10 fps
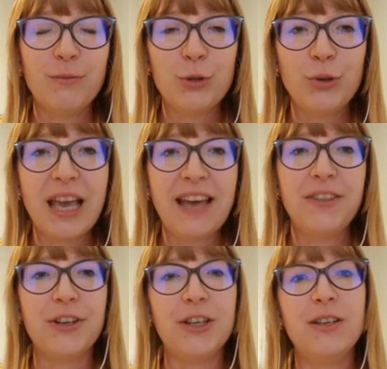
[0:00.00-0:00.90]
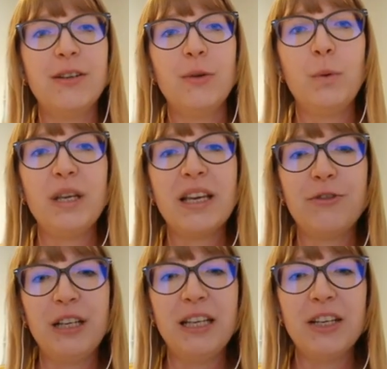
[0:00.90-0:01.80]
together, we
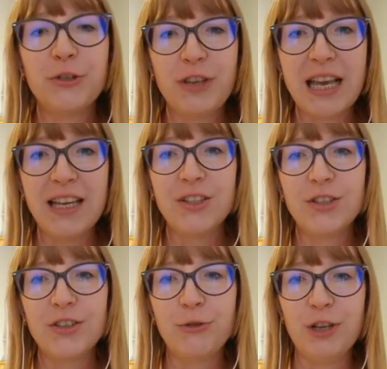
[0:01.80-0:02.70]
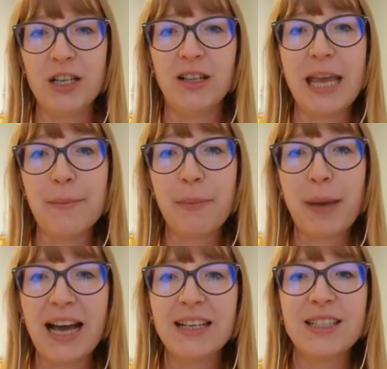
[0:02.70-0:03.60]
can really create real
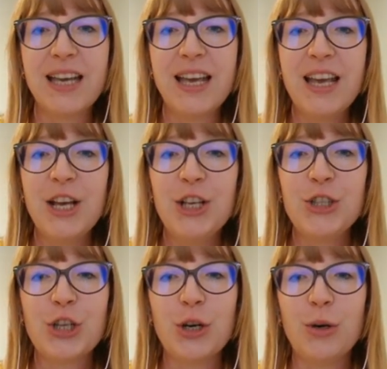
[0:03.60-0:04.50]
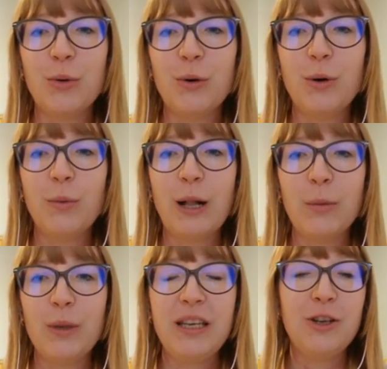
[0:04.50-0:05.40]
impact. So
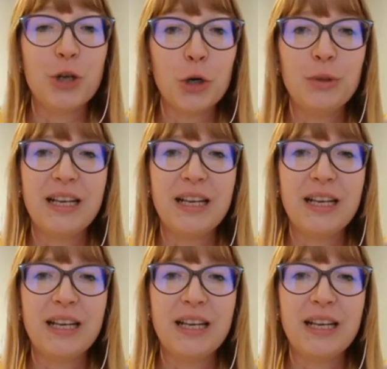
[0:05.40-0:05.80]
while we know